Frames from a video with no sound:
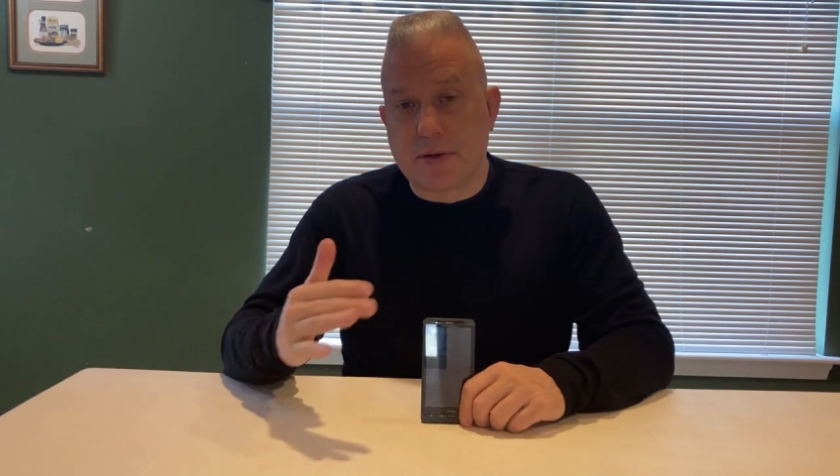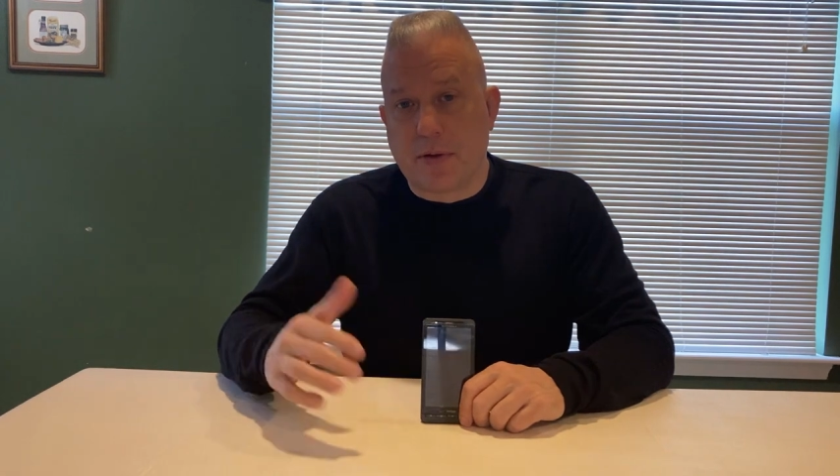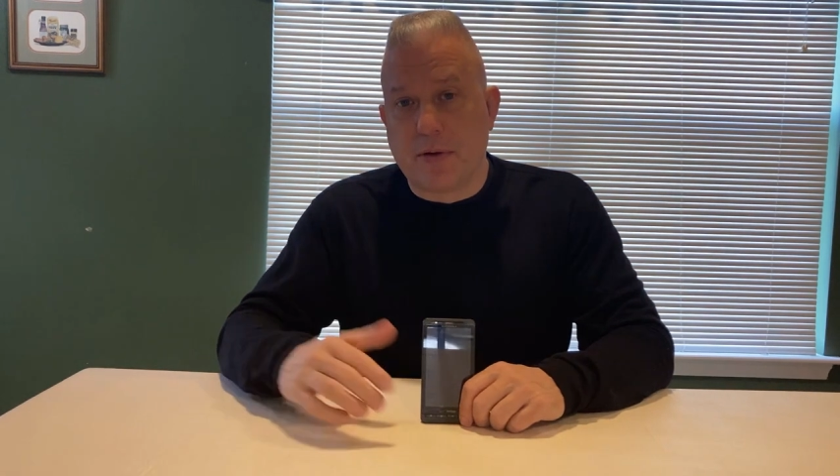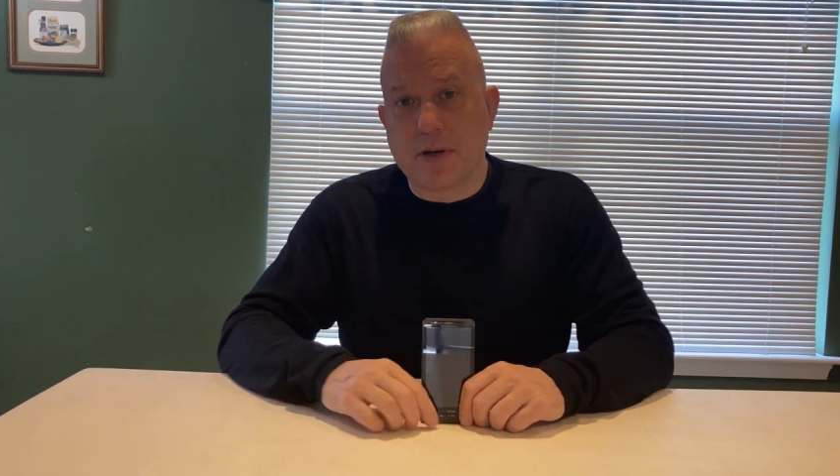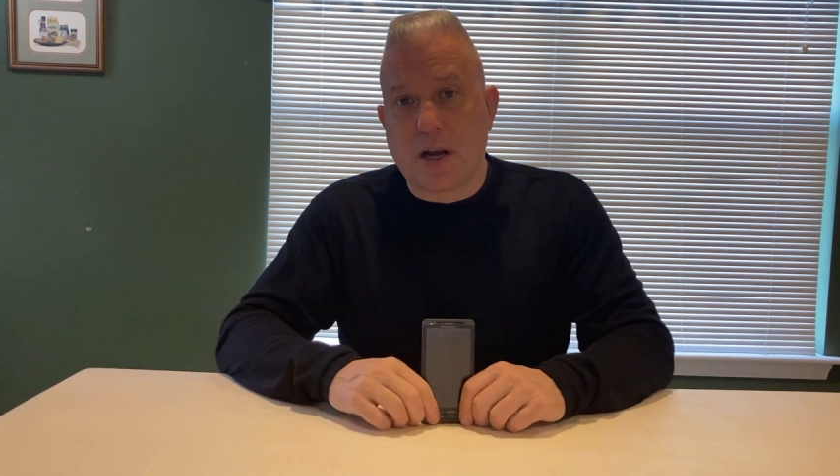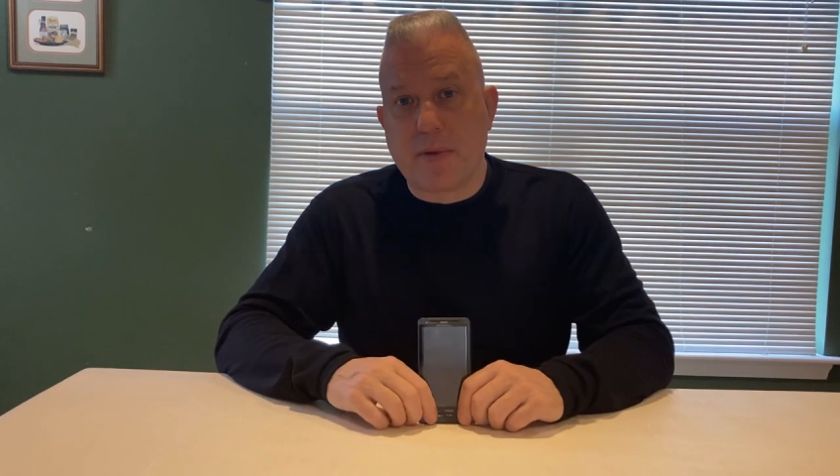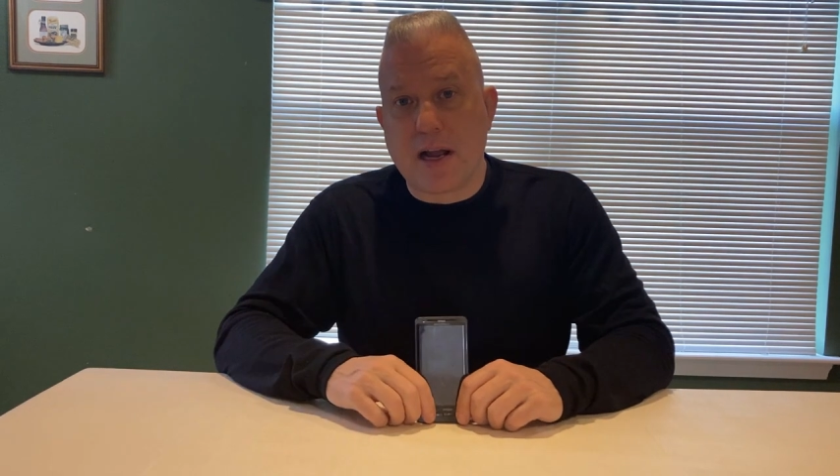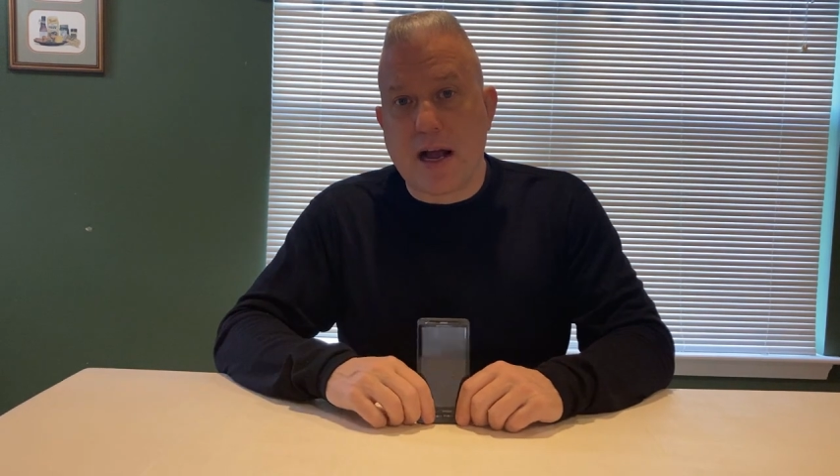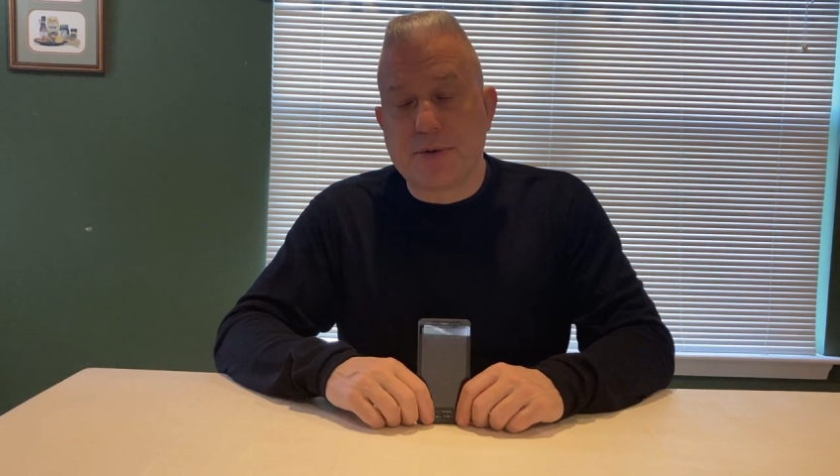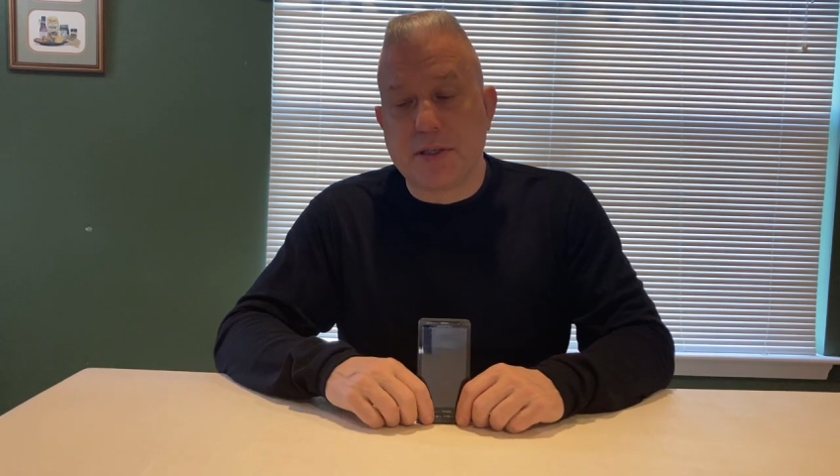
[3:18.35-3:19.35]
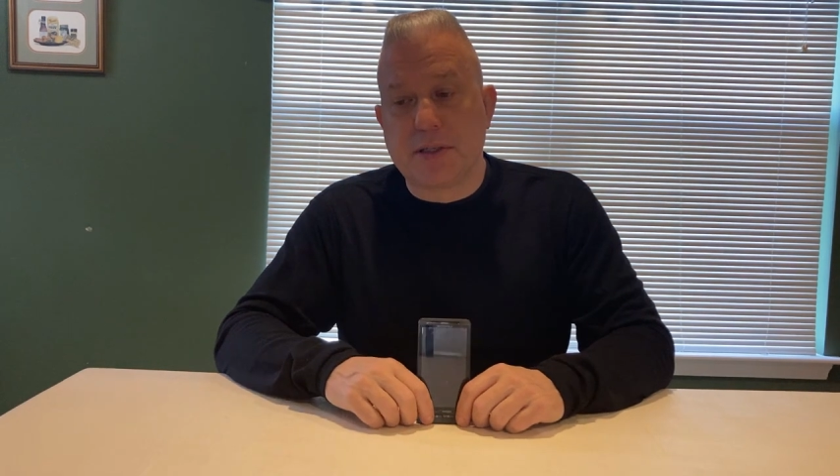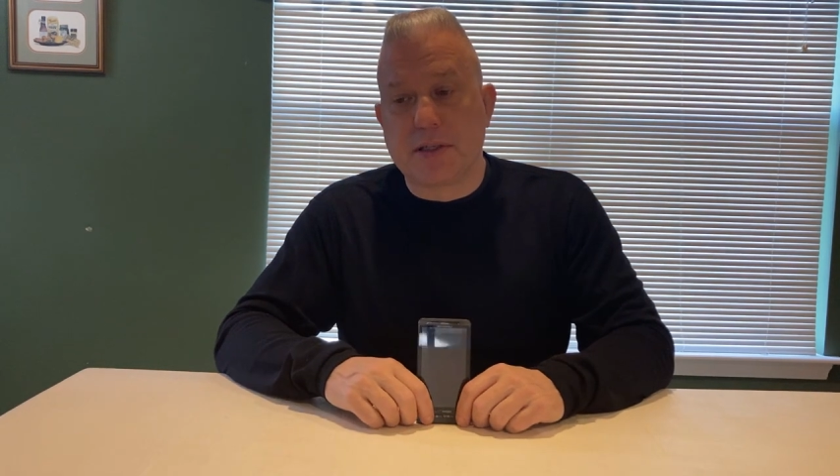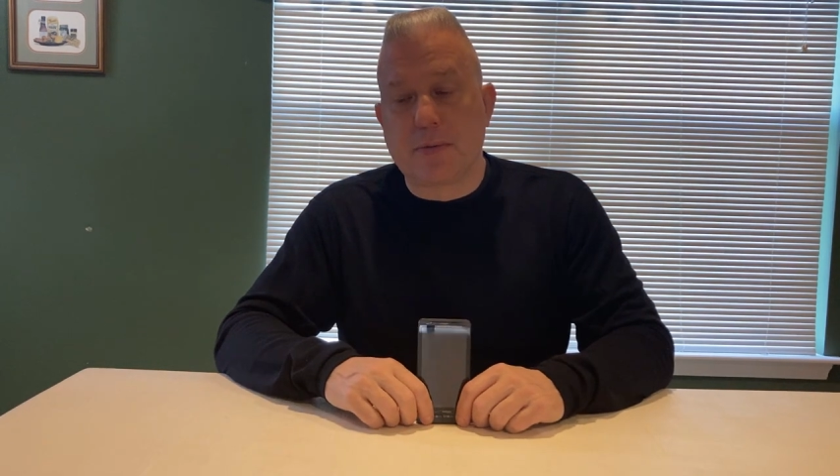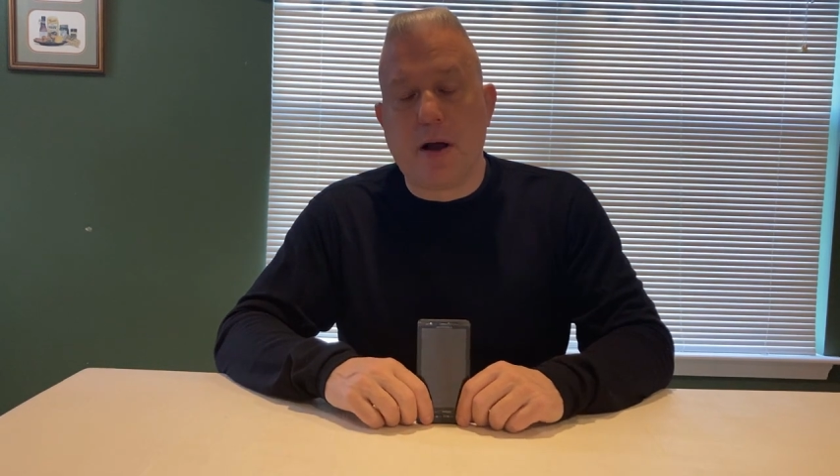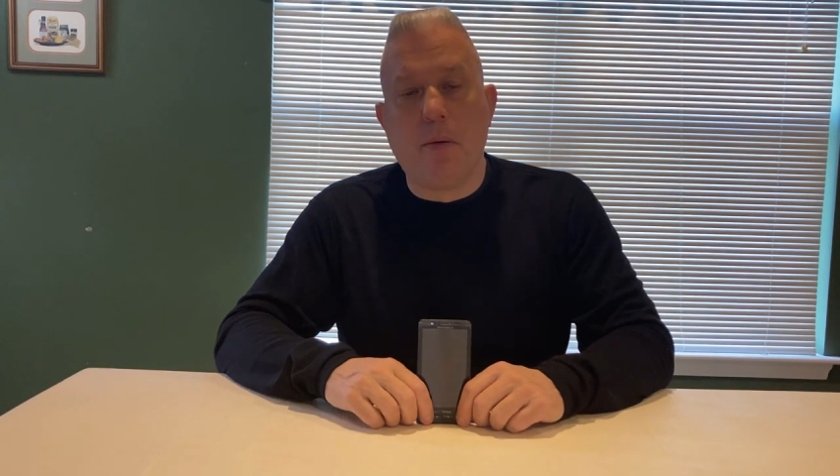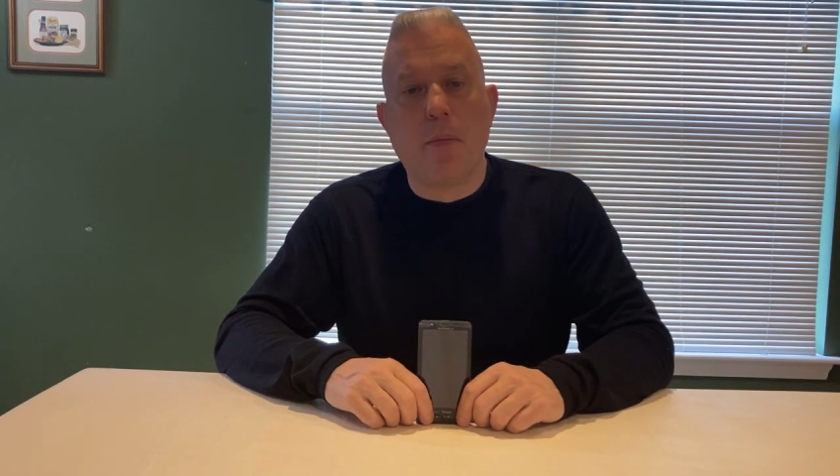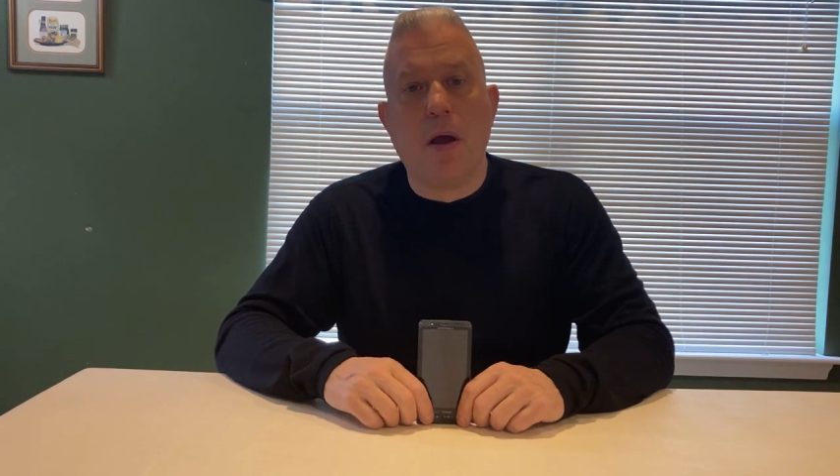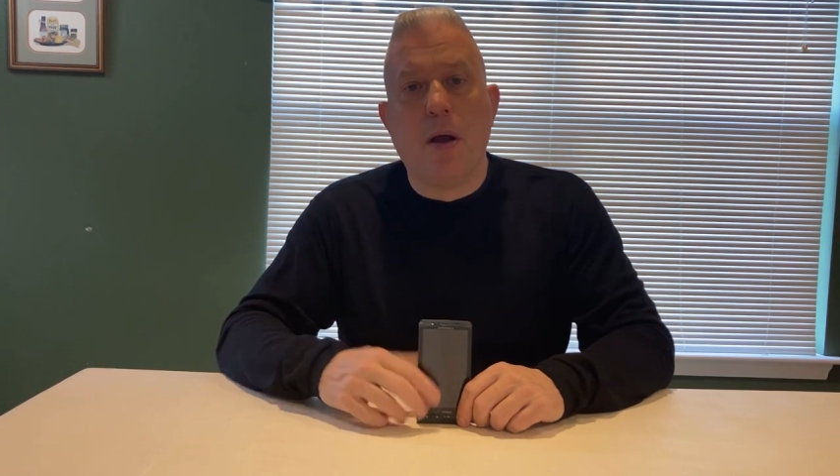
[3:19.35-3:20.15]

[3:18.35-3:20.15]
So those are going to be options as well.